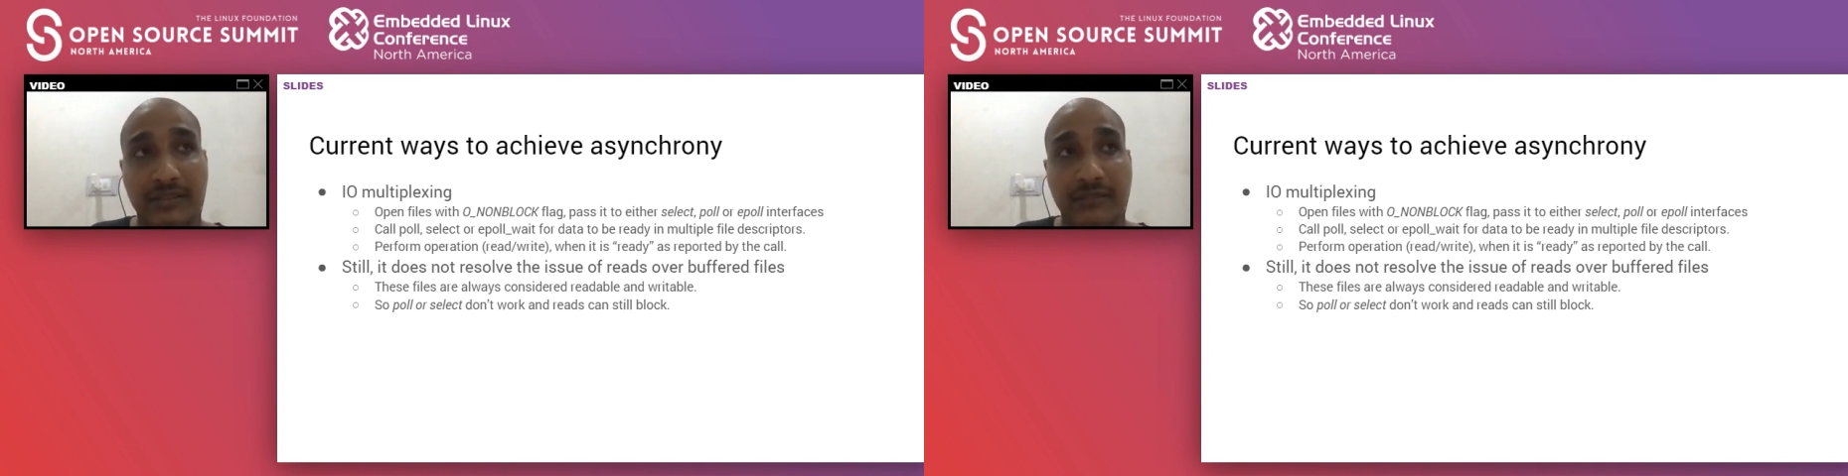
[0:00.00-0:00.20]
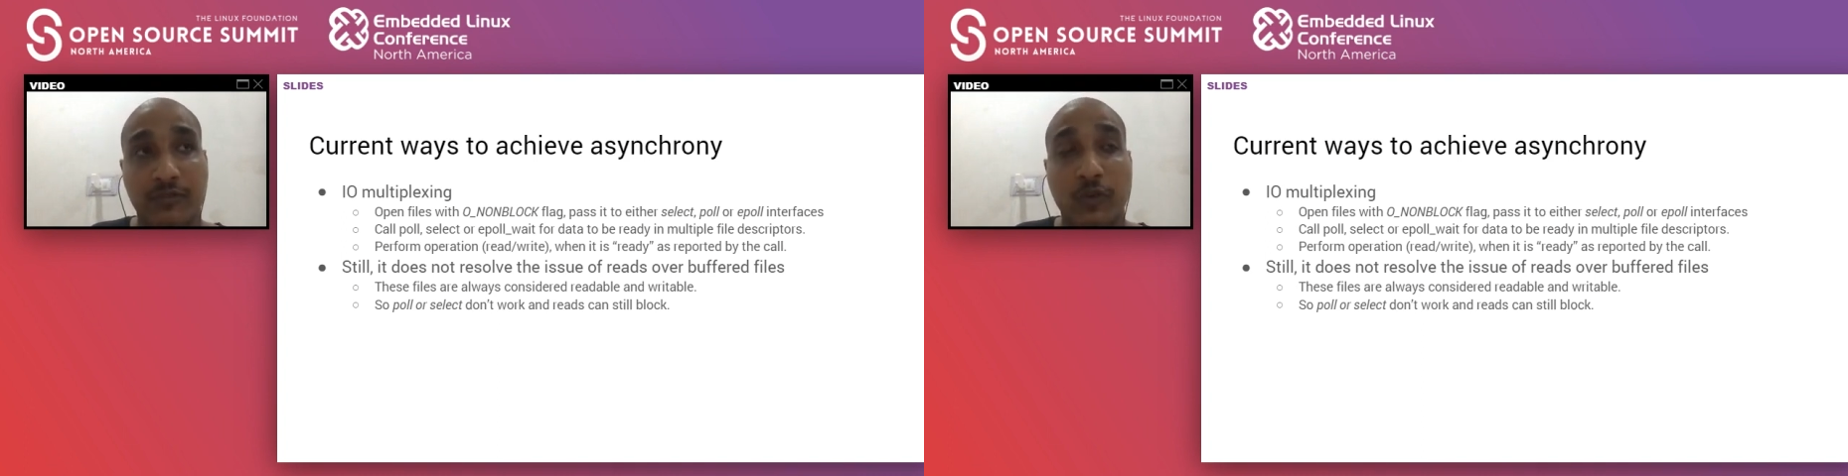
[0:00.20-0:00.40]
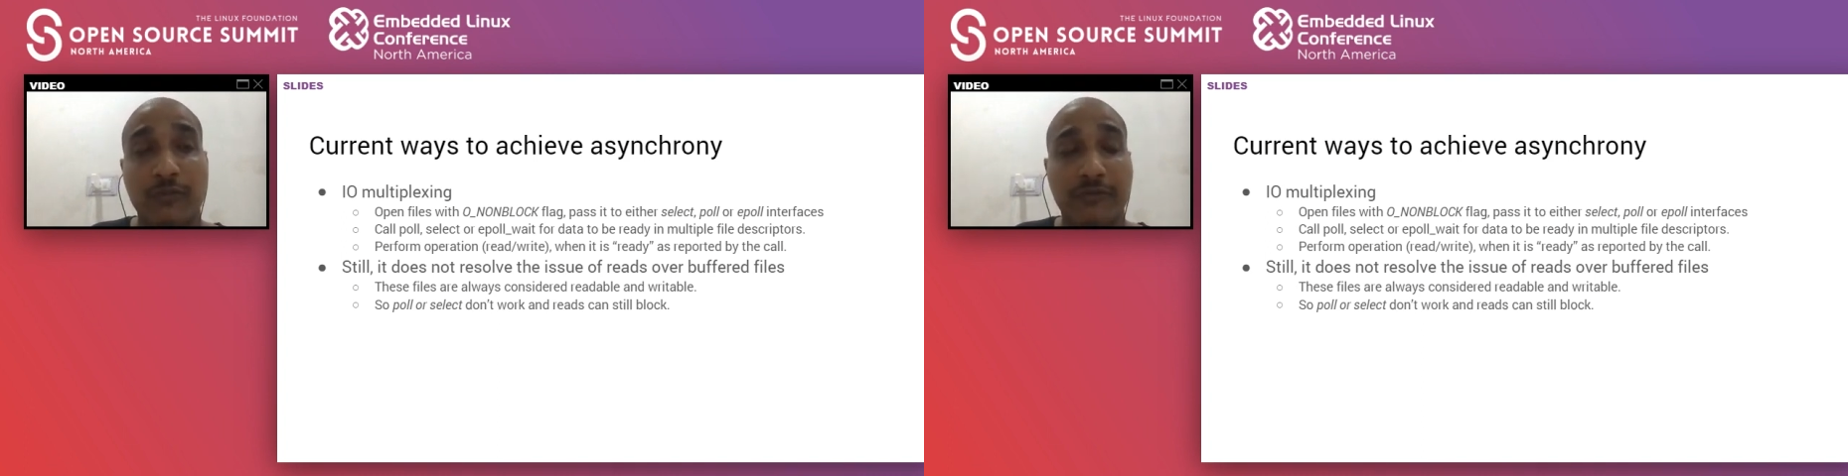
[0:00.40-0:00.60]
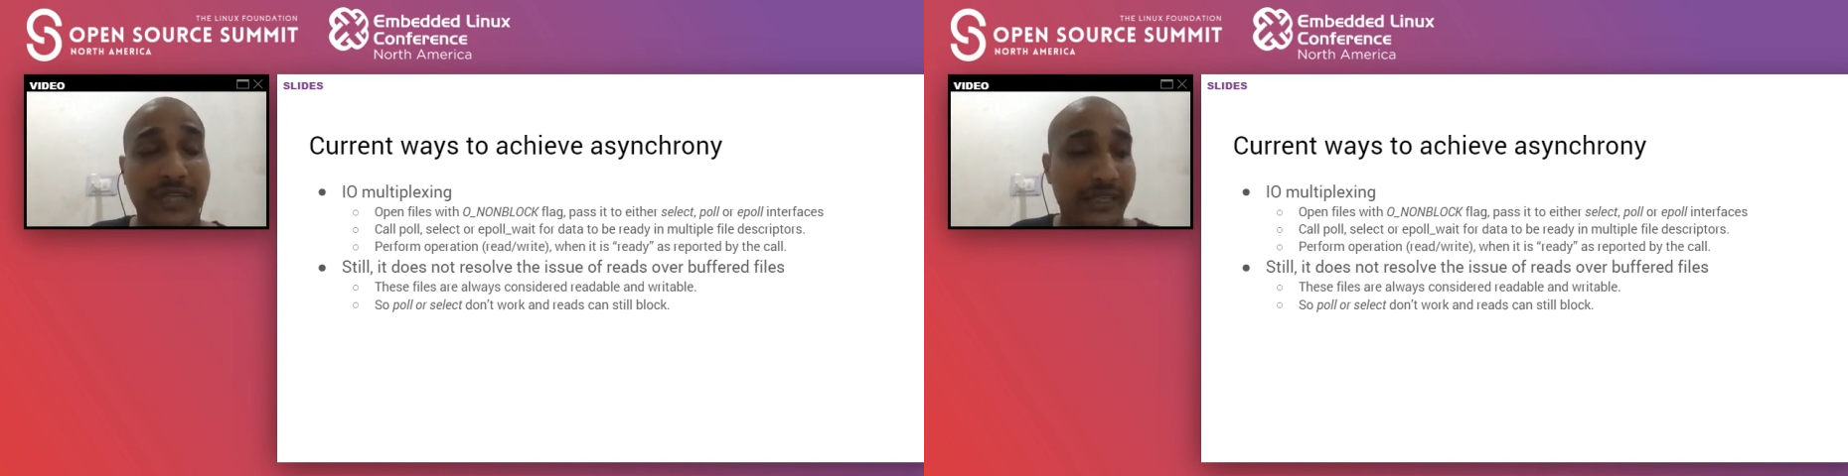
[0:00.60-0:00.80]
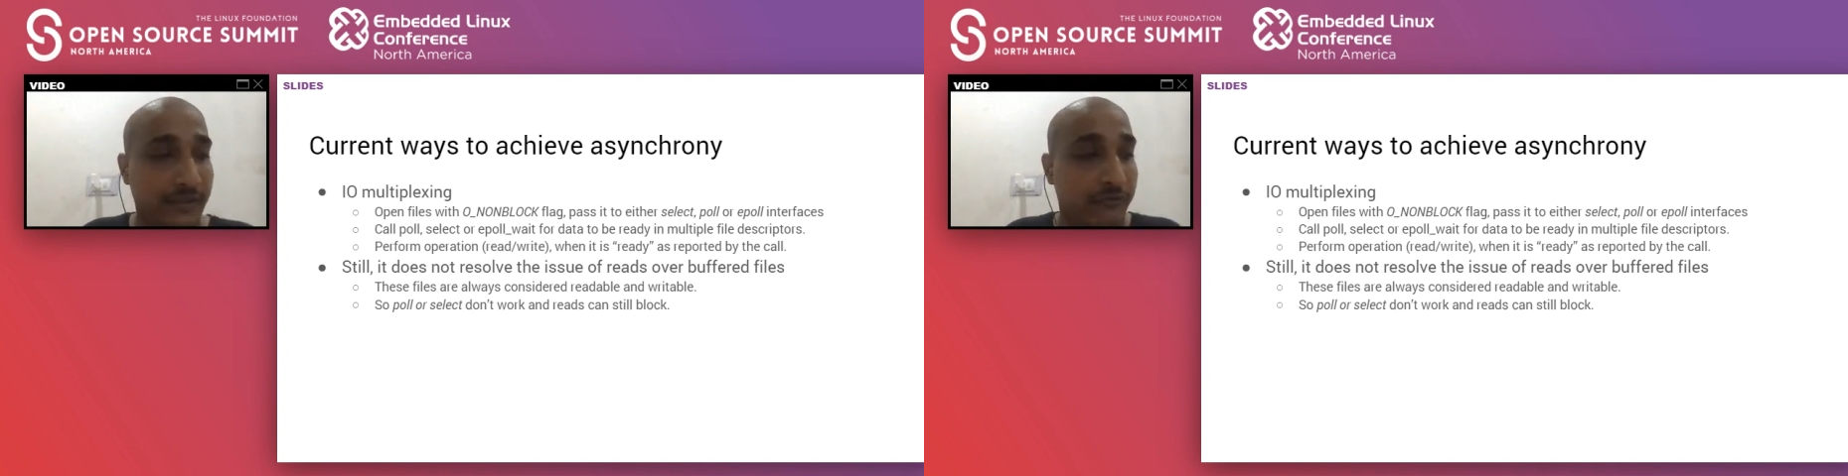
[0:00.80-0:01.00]
uh, won't
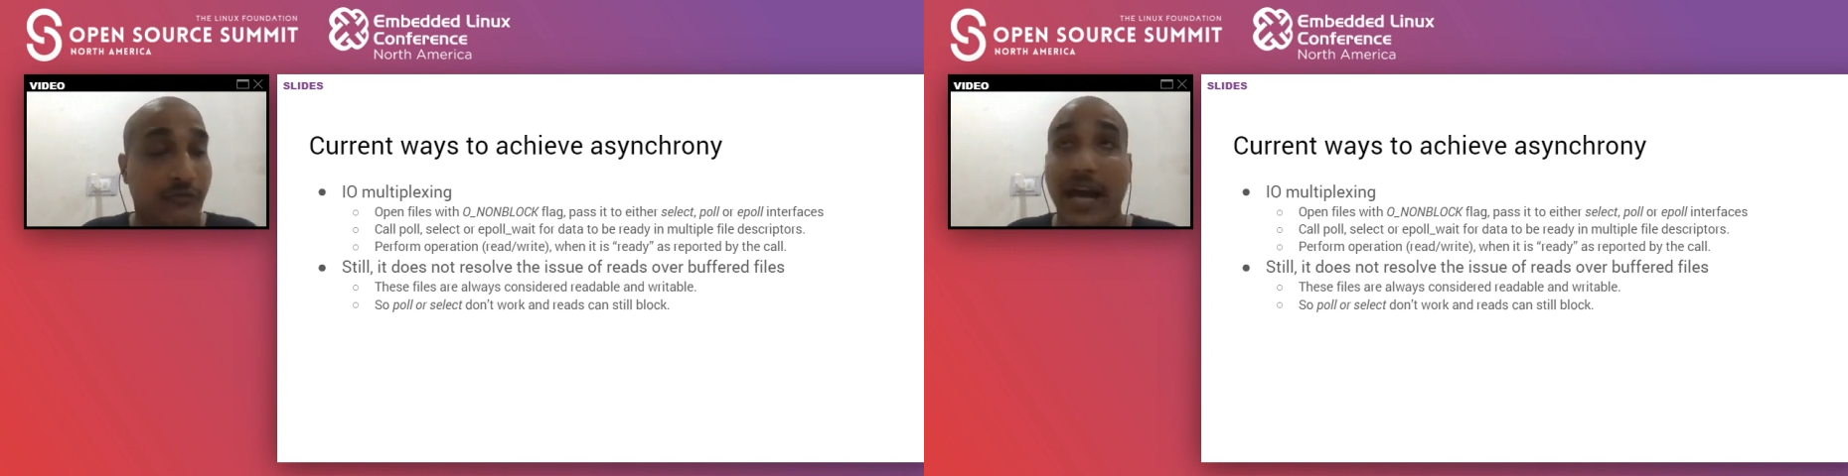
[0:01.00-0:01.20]
be